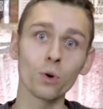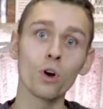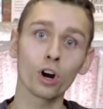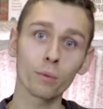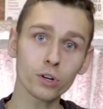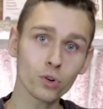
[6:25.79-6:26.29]
So
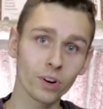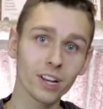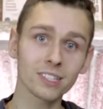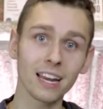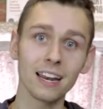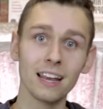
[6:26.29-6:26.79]
commercial
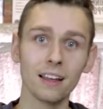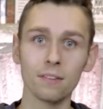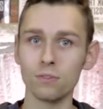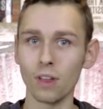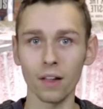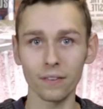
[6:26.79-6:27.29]
real estate,
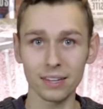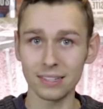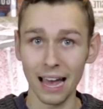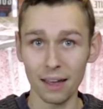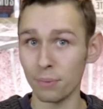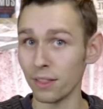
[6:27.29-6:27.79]
not only is
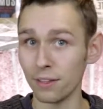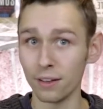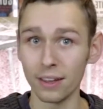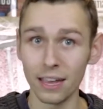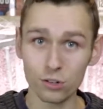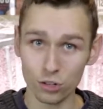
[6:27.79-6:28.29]
that, but
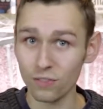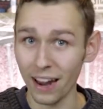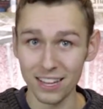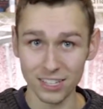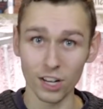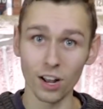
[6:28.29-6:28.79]
the interest
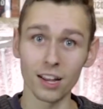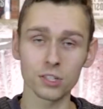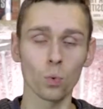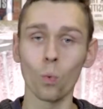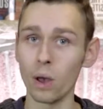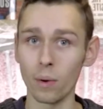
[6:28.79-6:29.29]
financing
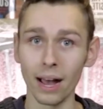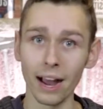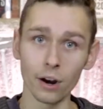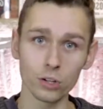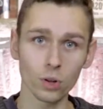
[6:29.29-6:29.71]
cost way, way higher.